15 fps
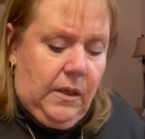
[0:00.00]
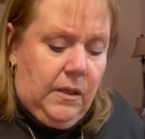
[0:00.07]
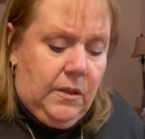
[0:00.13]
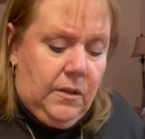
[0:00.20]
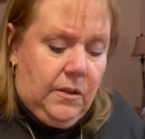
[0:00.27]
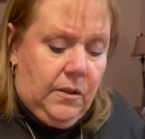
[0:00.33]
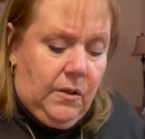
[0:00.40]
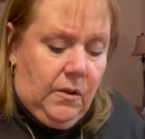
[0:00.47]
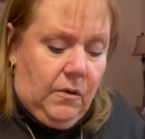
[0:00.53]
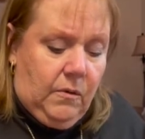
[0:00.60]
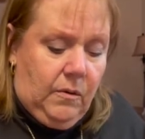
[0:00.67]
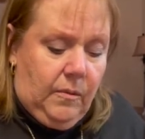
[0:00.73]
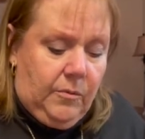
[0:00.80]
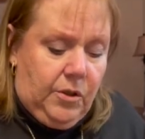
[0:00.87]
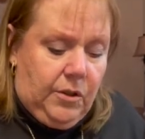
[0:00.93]
So
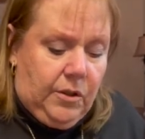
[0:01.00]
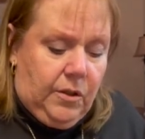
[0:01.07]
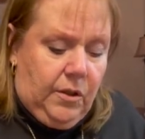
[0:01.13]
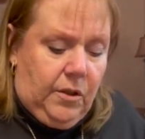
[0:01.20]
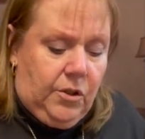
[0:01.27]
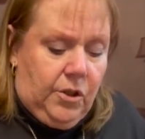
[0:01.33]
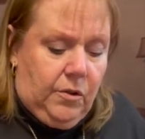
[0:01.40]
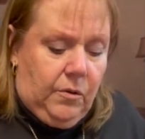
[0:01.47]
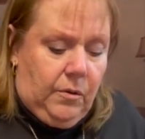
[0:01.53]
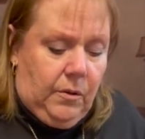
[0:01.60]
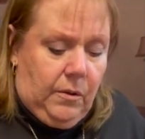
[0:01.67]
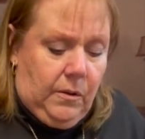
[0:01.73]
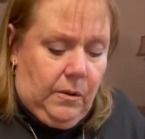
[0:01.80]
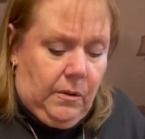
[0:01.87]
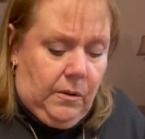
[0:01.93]
I'm just going to do,
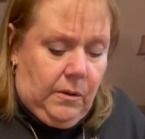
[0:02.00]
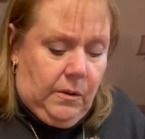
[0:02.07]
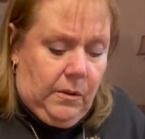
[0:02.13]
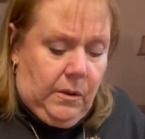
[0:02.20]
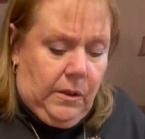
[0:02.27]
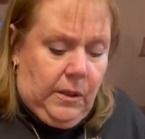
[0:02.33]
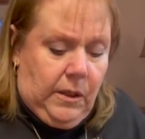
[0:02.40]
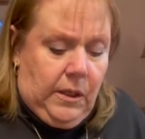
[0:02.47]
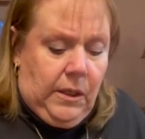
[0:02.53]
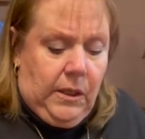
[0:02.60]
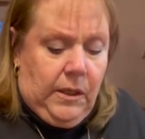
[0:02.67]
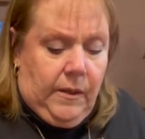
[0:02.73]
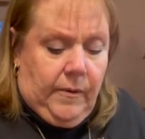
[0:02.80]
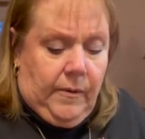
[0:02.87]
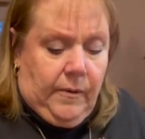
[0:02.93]

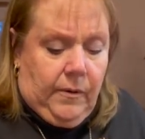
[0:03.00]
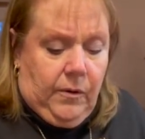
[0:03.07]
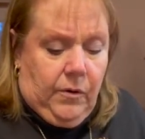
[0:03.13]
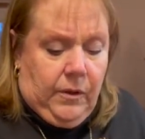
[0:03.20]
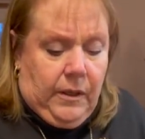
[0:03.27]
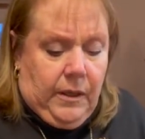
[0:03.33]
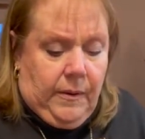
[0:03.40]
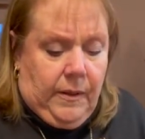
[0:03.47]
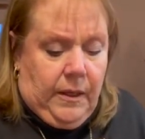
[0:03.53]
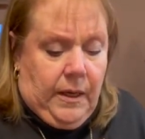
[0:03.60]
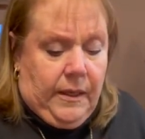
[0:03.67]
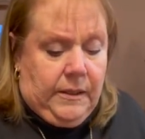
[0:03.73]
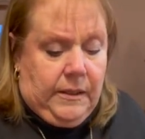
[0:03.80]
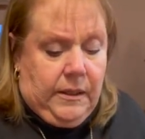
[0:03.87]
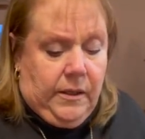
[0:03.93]
you're getting the
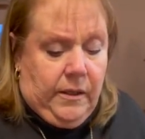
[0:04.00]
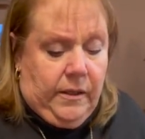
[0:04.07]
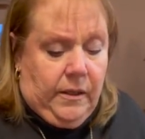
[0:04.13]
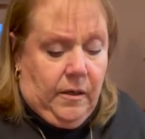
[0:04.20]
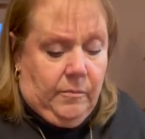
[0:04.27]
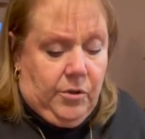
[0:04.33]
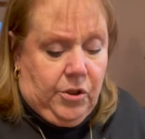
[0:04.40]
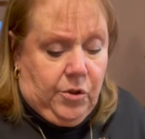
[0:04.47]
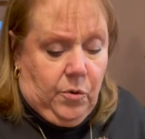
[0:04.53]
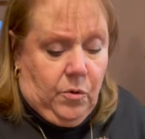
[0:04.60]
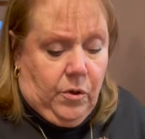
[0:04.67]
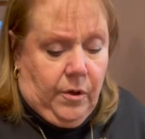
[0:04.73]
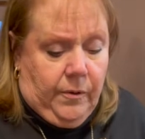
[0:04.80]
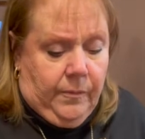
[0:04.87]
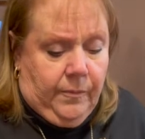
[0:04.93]
idea here, I'm
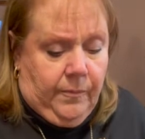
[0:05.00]
sure.